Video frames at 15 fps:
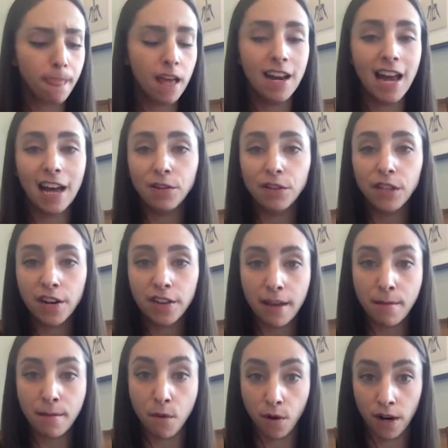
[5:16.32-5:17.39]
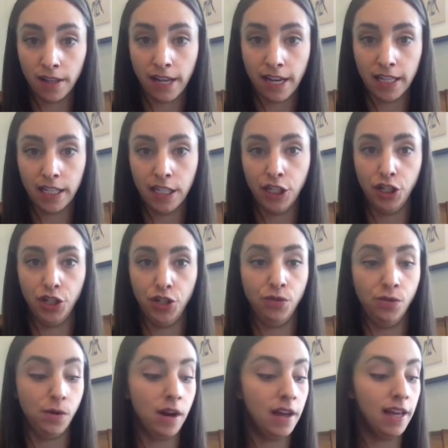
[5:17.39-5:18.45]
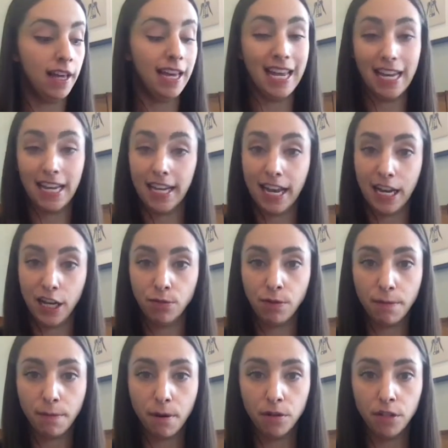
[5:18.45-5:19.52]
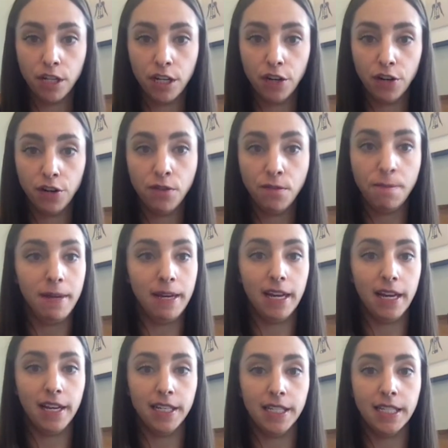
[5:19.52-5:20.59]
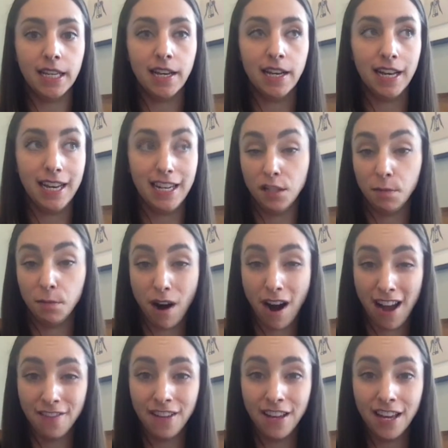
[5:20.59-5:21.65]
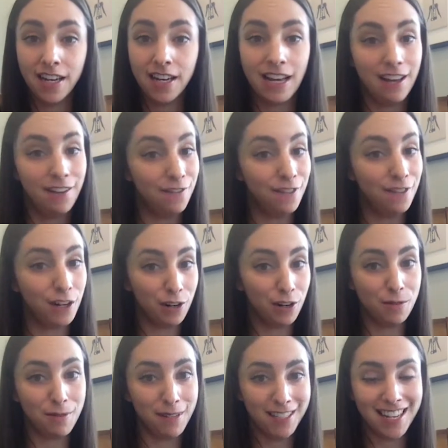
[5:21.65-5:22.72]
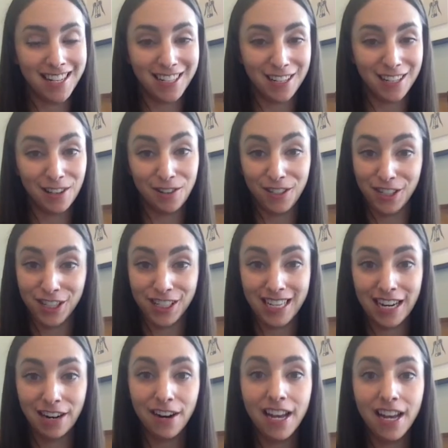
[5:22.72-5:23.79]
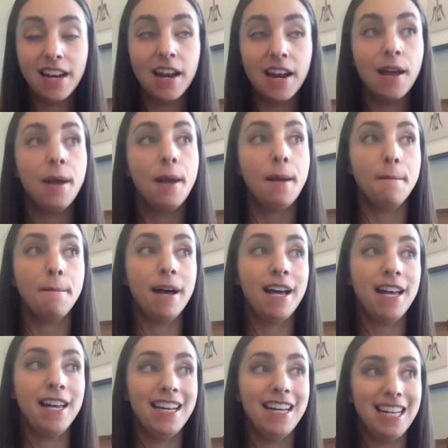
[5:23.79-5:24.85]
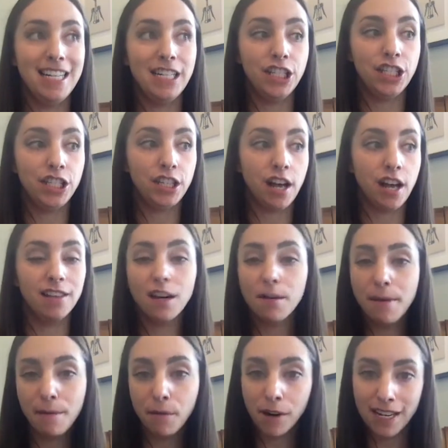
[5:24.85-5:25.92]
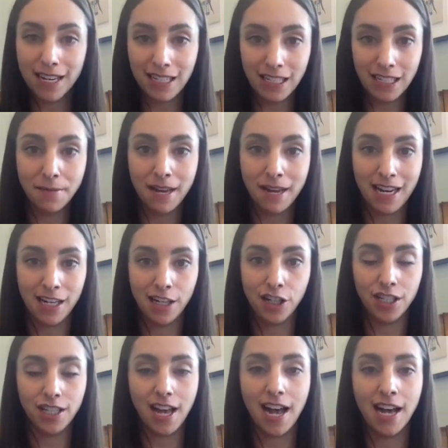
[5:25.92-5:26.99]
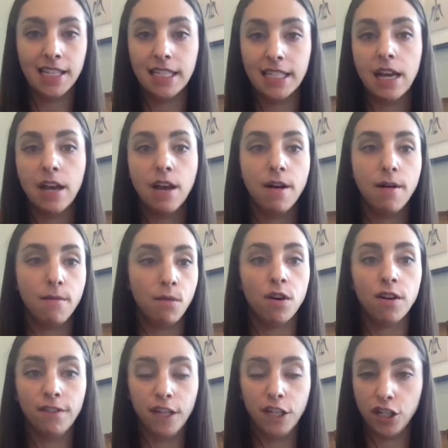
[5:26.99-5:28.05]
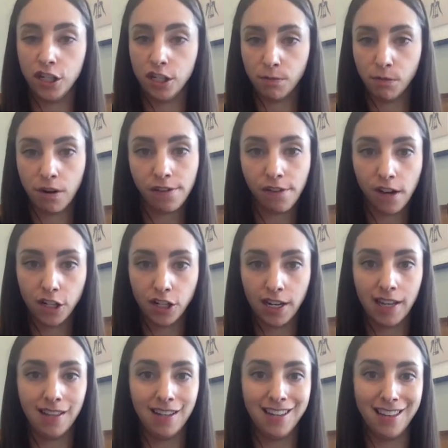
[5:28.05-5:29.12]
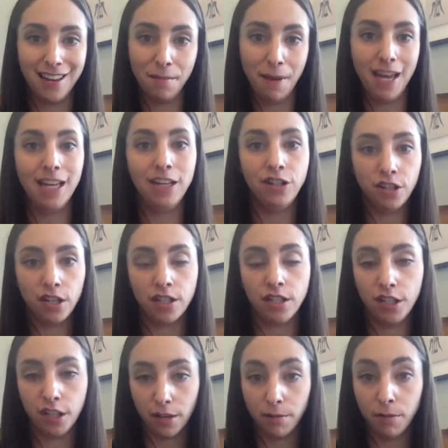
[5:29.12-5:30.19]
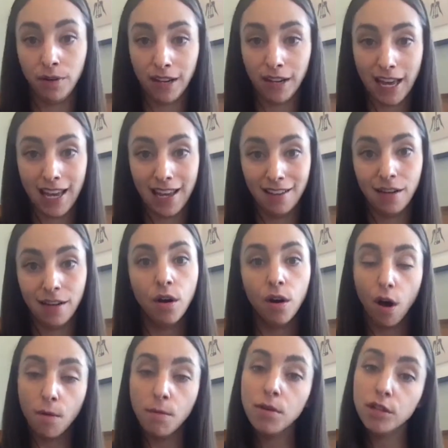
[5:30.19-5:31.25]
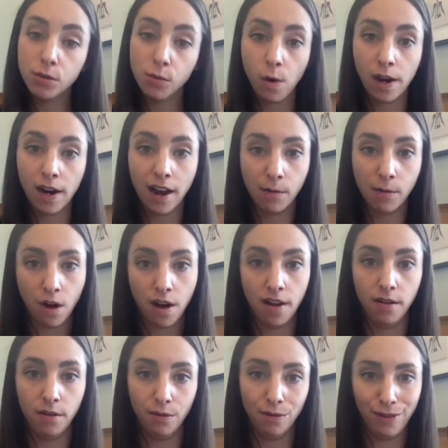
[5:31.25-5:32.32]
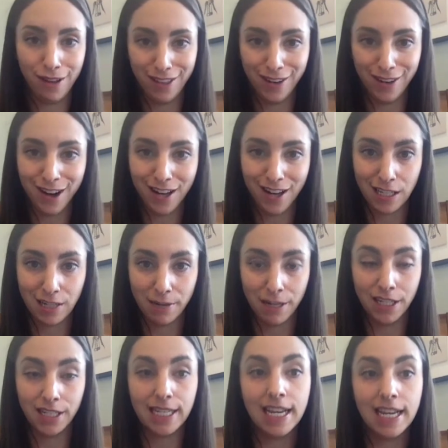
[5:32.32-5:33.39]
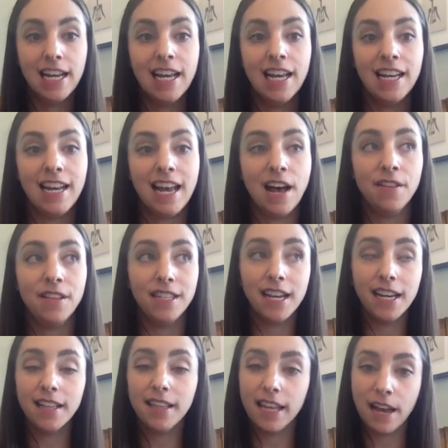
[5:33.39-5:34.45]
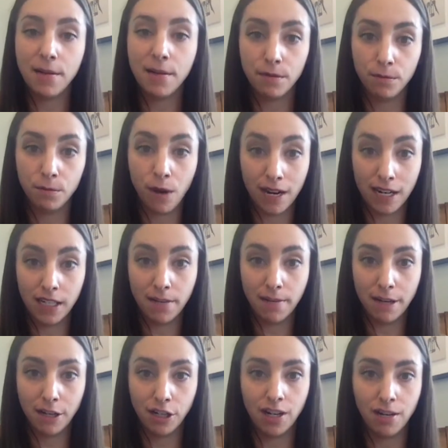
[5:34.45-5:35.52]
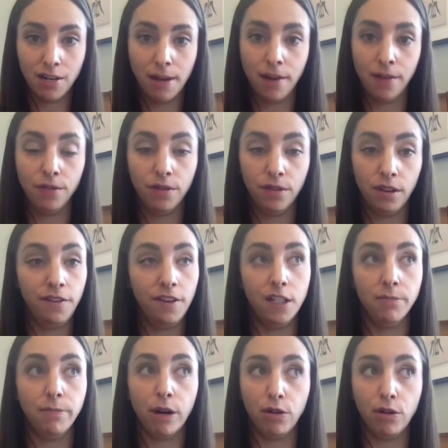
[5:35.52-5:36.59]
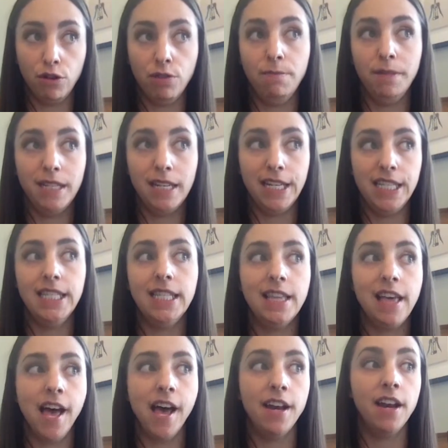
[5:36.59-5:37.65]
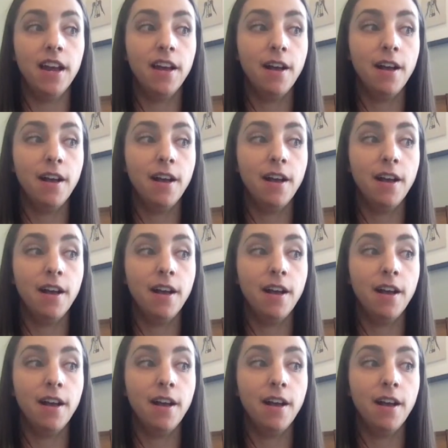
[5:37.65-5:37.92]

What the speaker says: not only are they more likely to engage with posts in a group because it's private if your group is set to closed or secret, but it's a little bit more intimate and it just has more features, more functionality than a page does to communicate almost one-on-one with your customers. Now, the second thing I wanted to mention about the Facebook groups is that